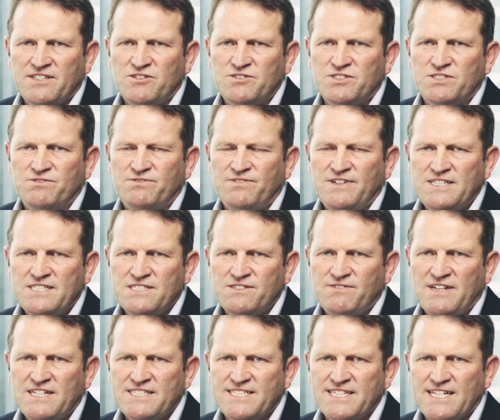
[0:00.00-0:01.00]
those
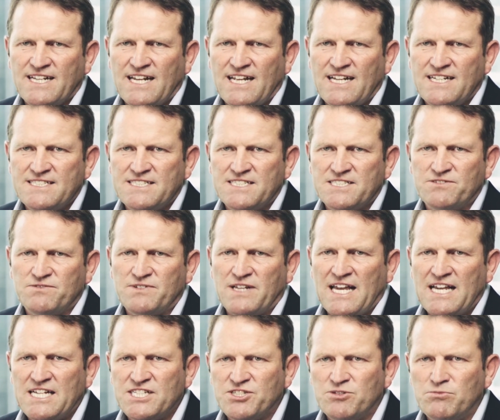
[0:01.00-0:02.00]
defensive asset classes of
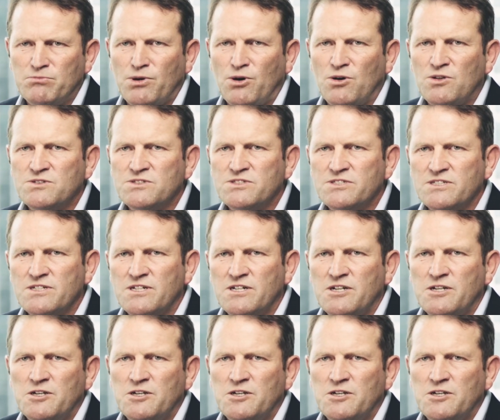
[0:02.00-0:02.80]
cash and bonds,